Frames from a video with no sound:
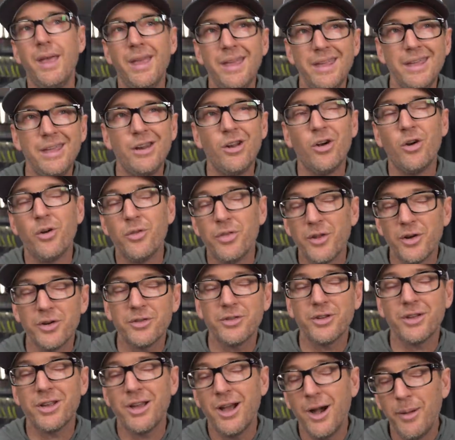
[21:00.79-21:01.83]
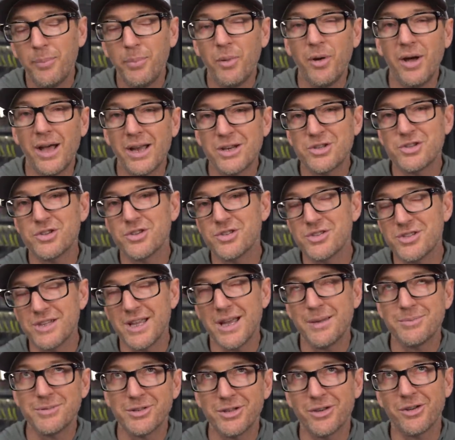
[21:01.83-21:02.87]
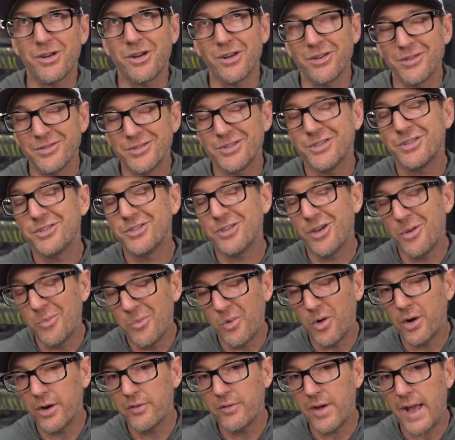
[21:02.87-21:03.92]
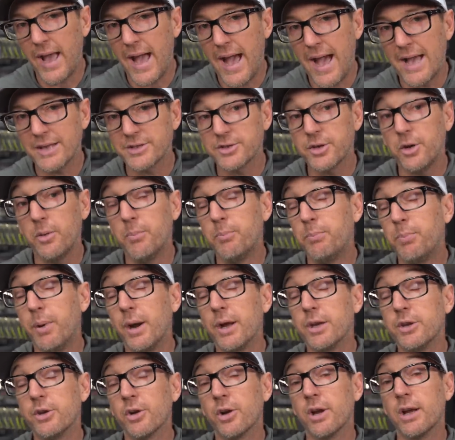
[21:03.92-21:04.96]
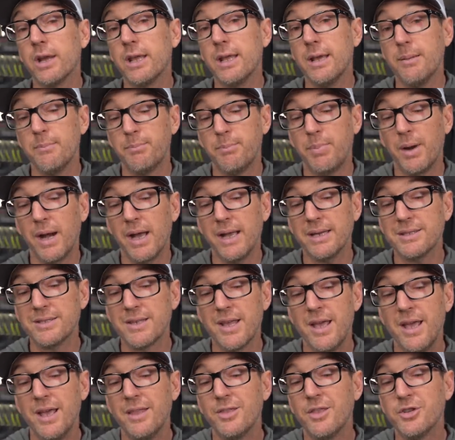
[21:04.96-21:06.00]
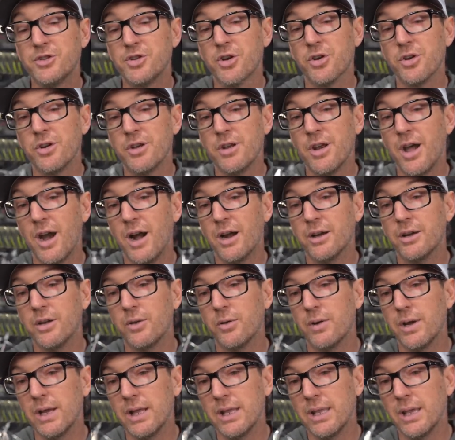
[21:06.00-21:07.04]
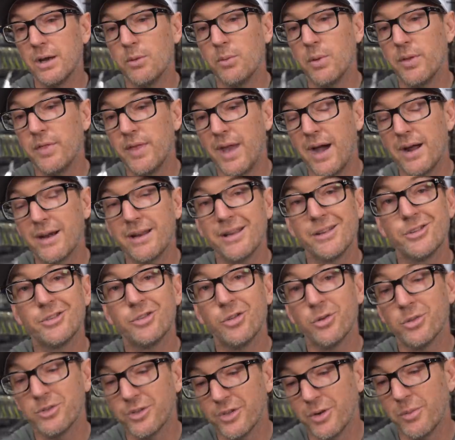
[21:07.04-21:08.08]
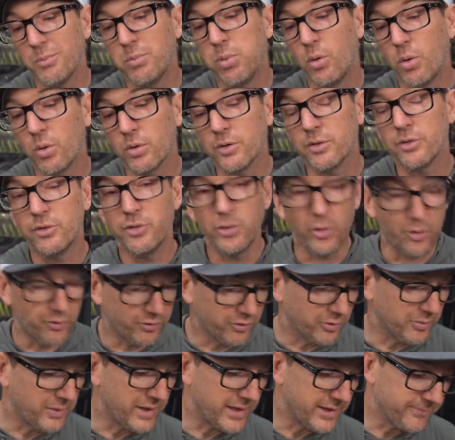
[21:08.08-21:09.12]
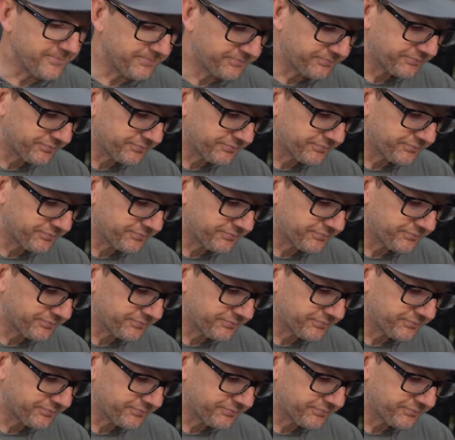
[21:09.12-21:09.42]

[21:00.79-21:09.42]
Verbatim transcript: you know, there's a couple extra steps that are somewhat of a hassle, but you're gonna get bites that you're not going to get without it. So it's an important tool for me